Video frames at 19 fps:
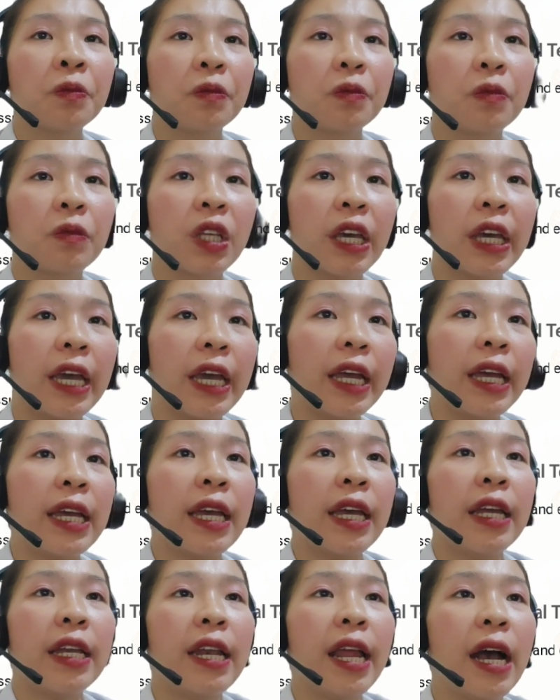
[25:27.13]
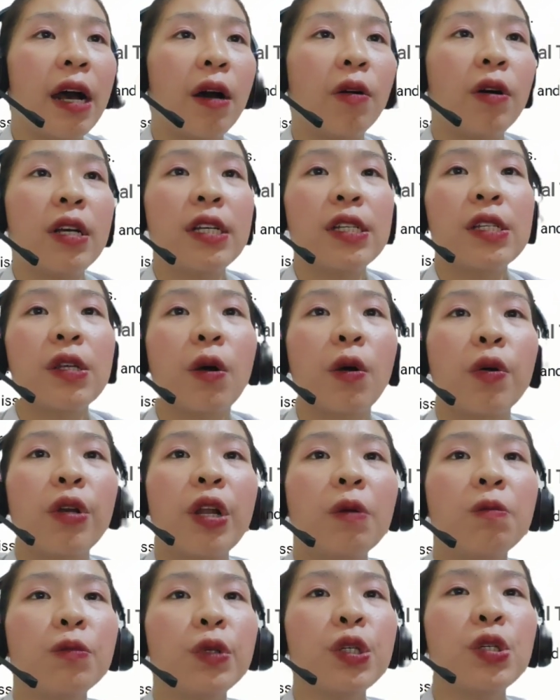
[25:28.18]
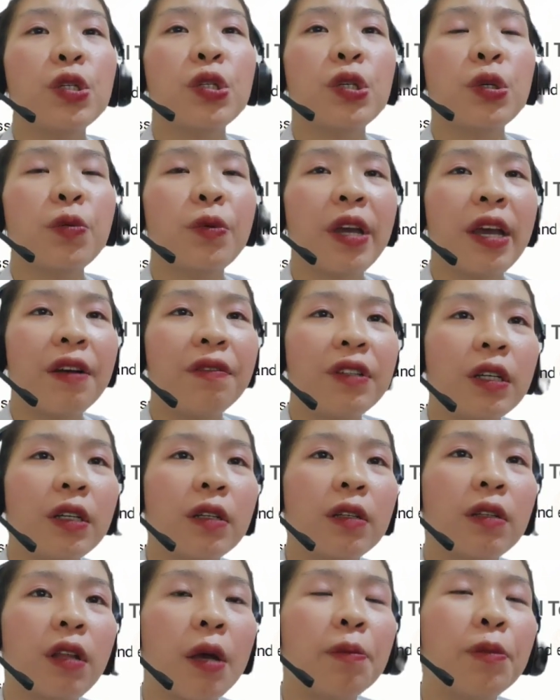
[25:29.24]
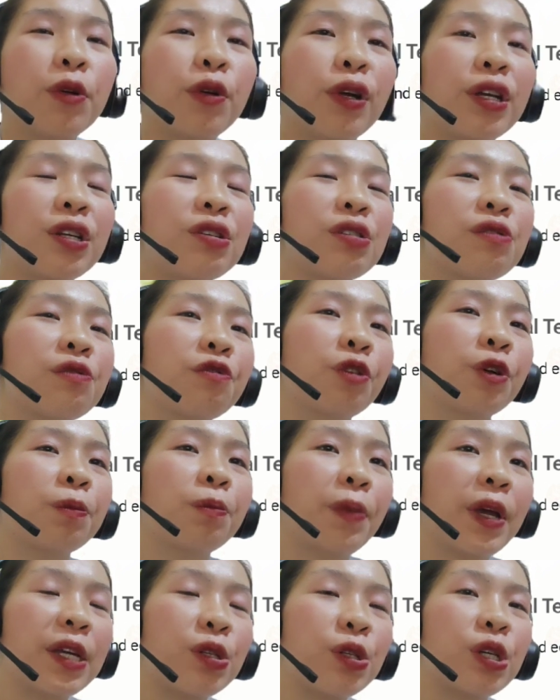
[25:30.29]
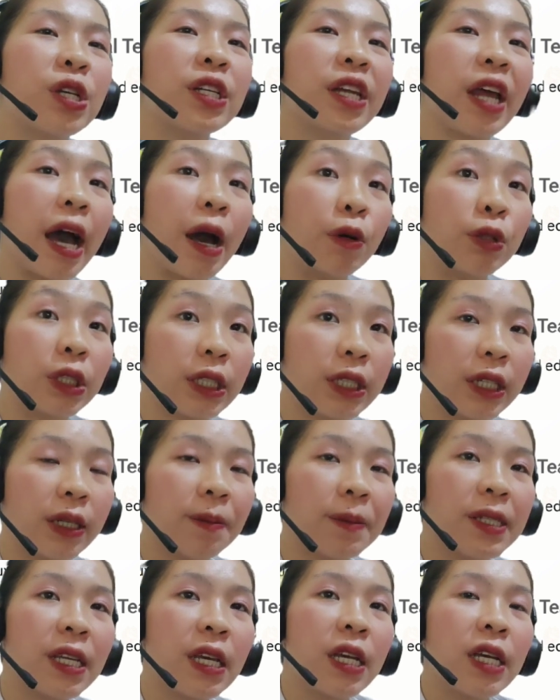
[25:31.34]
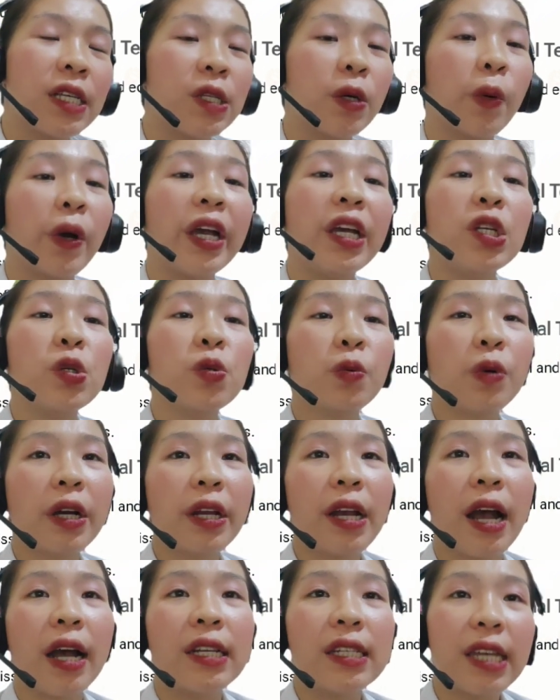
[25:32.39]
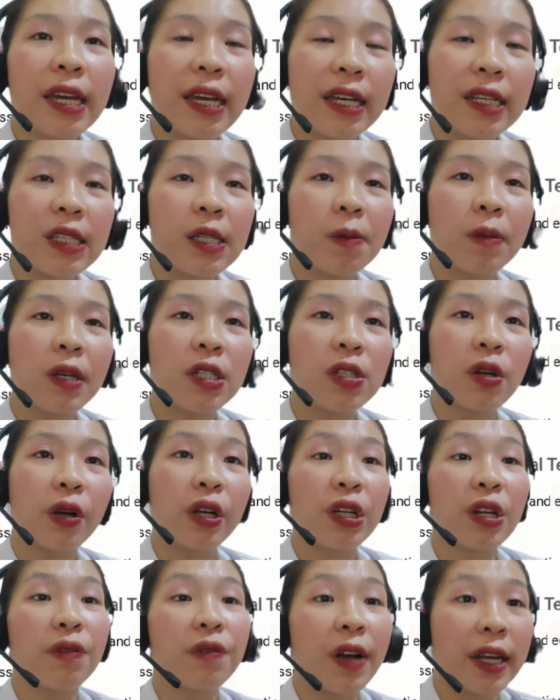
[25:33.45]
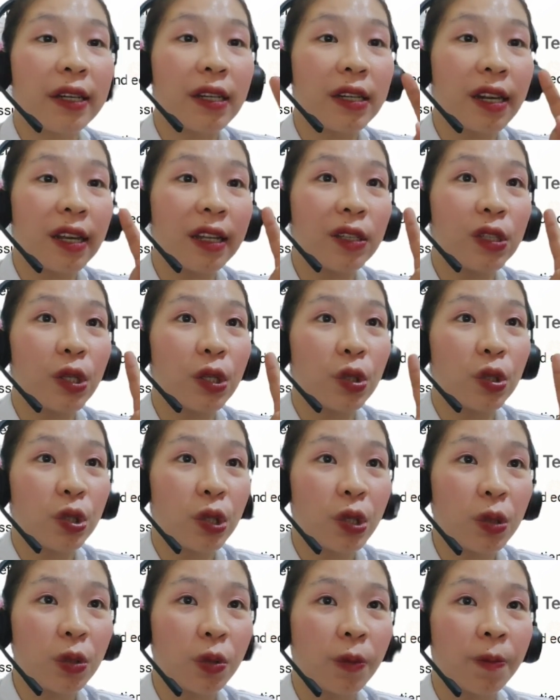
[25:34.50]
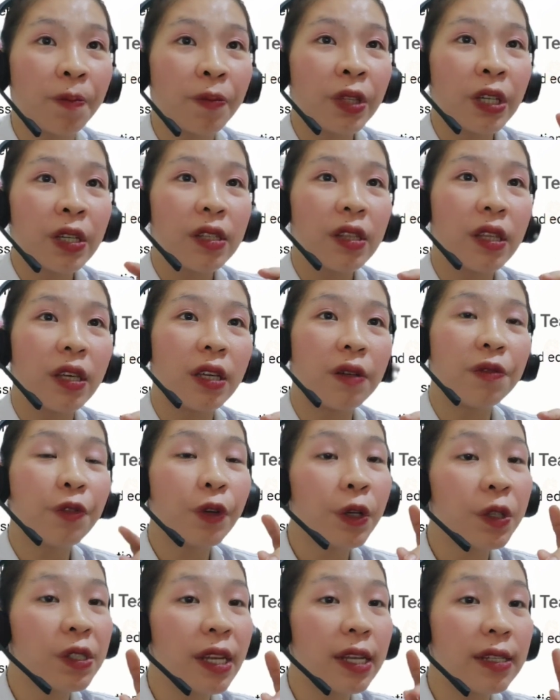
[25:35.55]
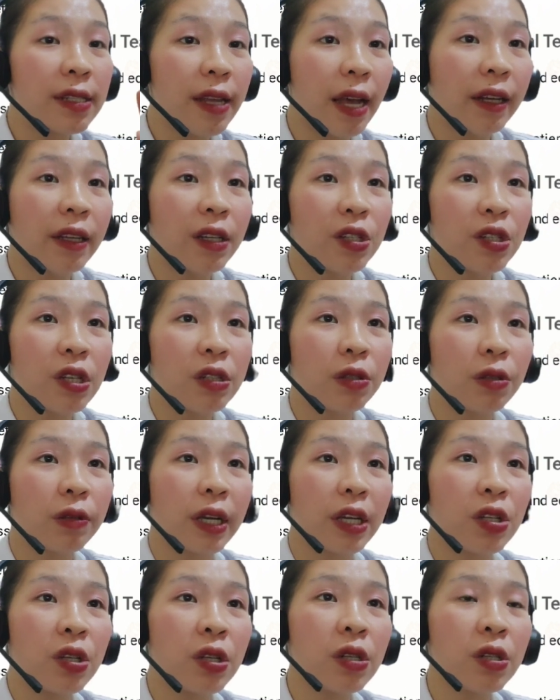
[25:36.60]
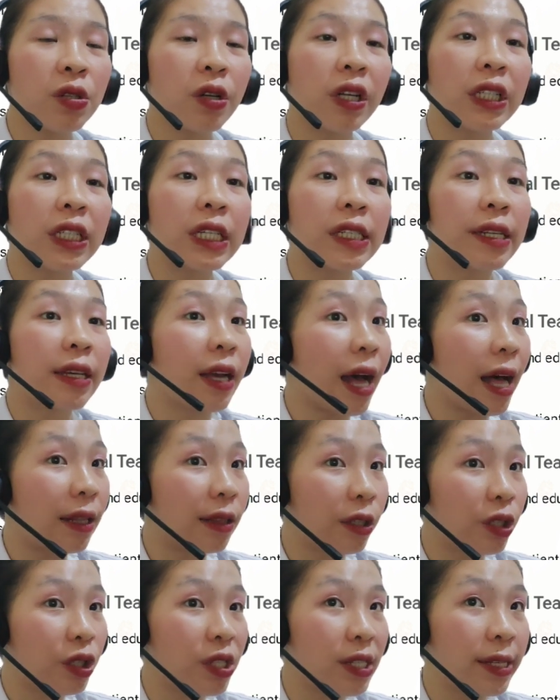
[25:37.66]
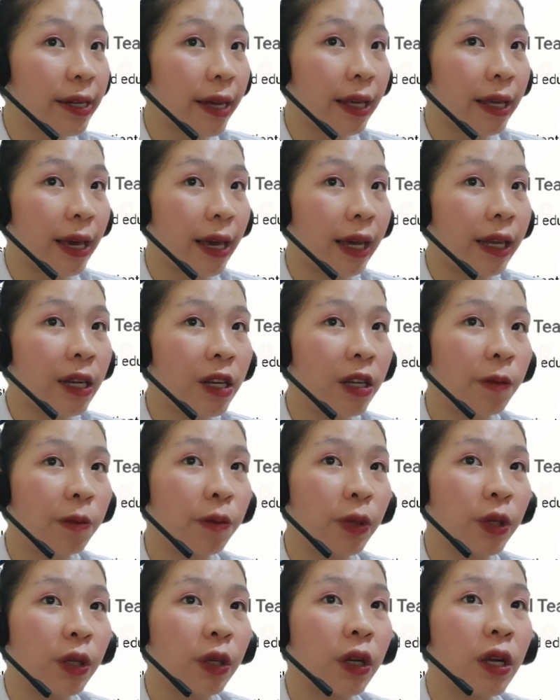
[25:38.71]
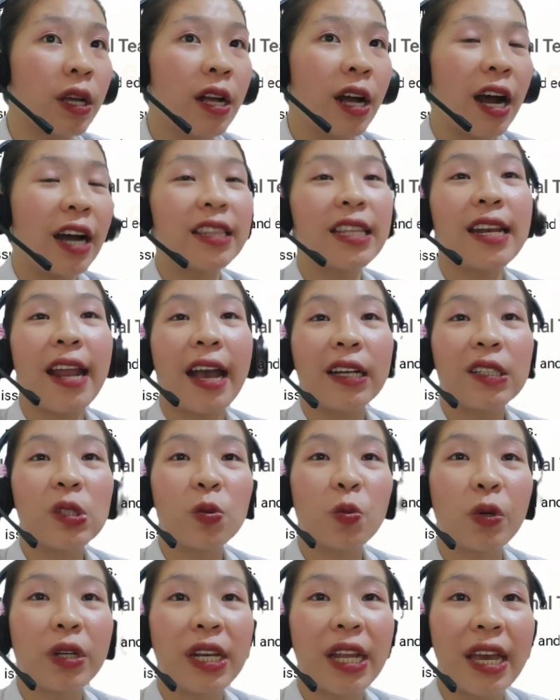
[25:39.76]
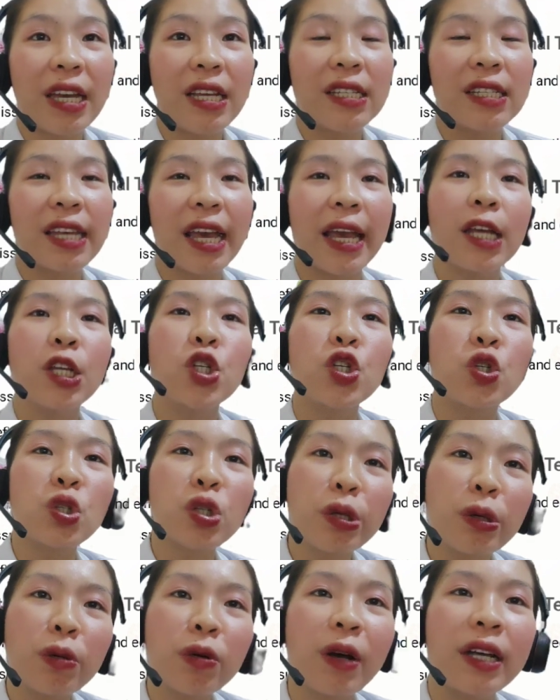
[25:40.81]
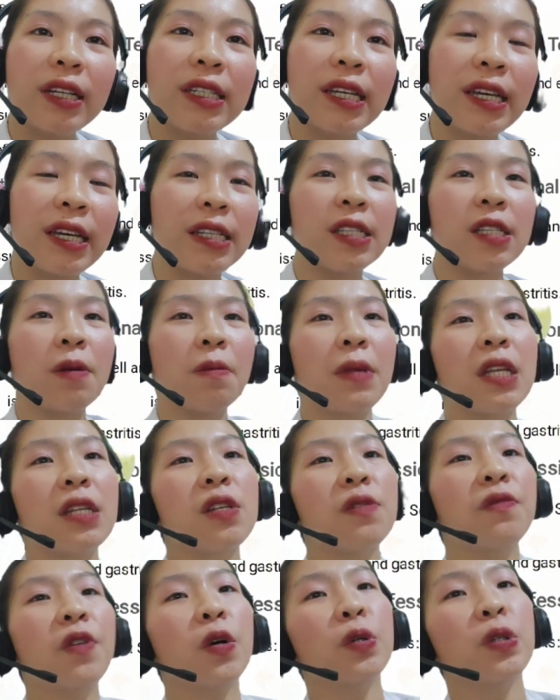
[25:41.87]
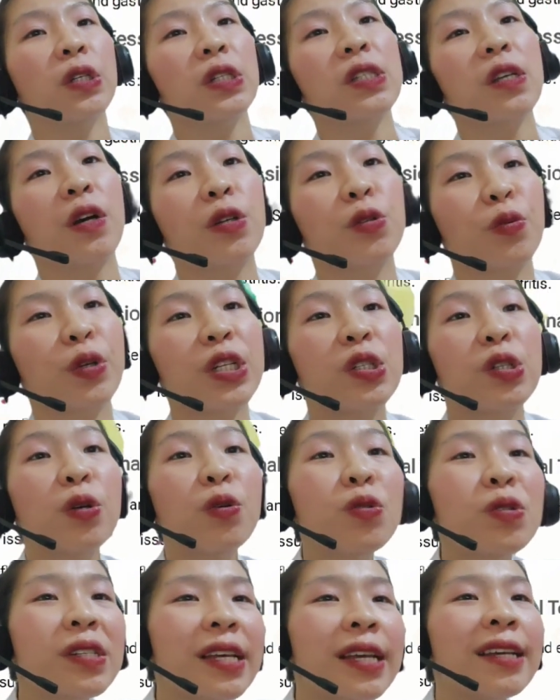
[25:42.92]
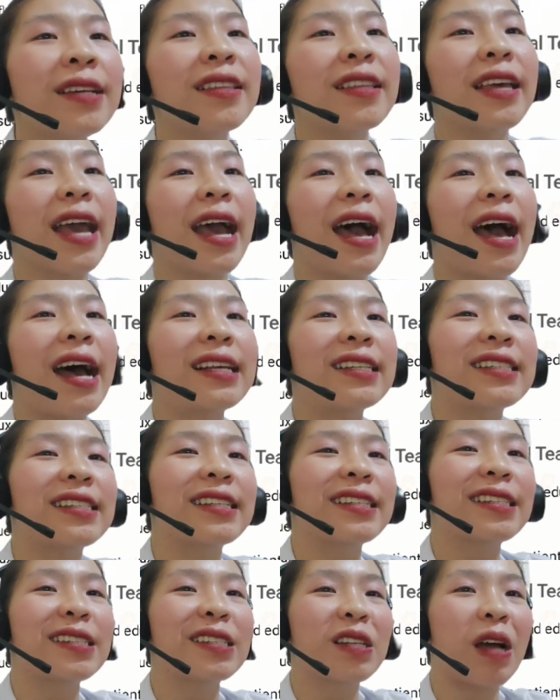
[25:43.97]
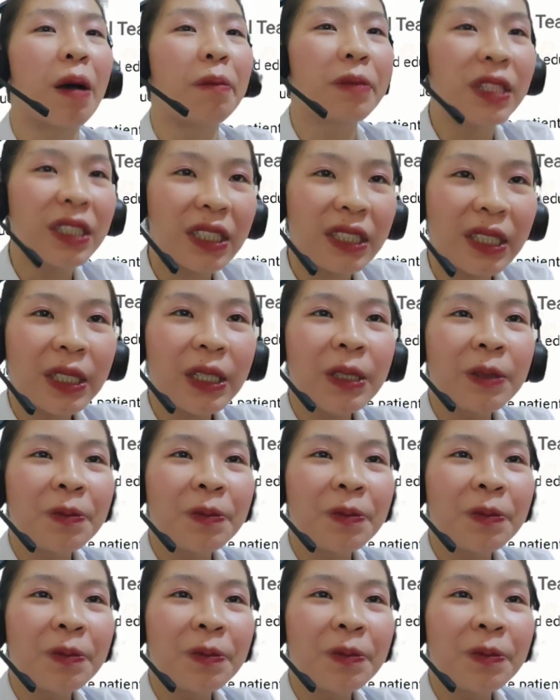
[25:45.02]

Okay, now, so number 2, we have the collaboration for patient outcomes. So H1 antihistamines are divided into 2. The first and second generation targeting allergies again. The next one is H2 antihistamines focus on reducing the acid stomach